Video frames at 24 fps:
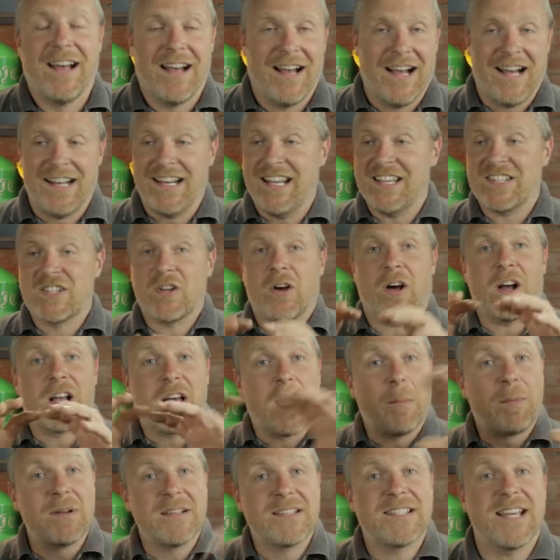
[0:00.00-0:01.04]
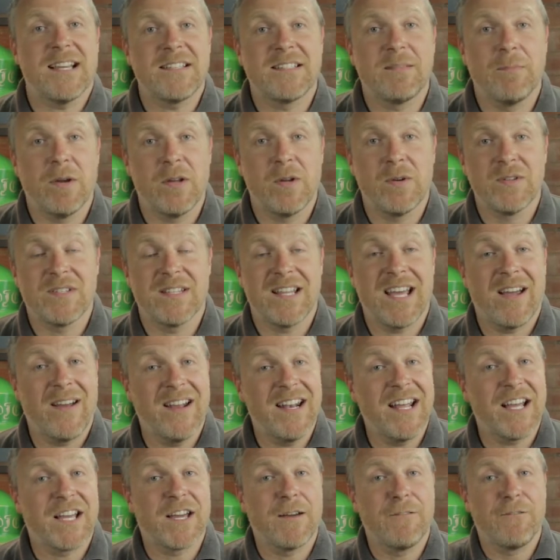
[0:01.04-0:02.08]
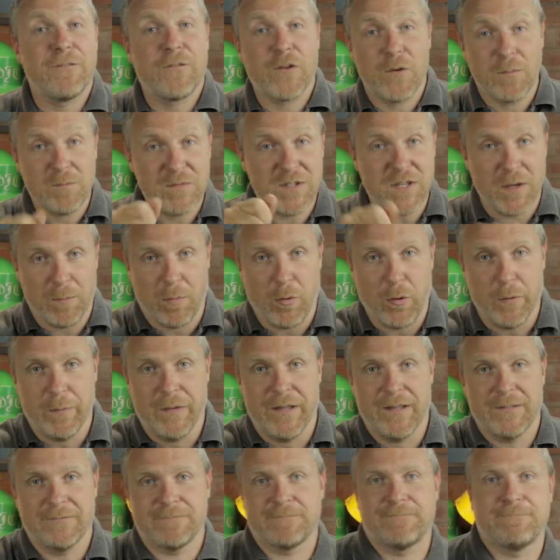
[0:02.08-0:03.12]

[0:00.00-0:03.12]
and it's got a couple of testimonials in there, and it confirms the appointment.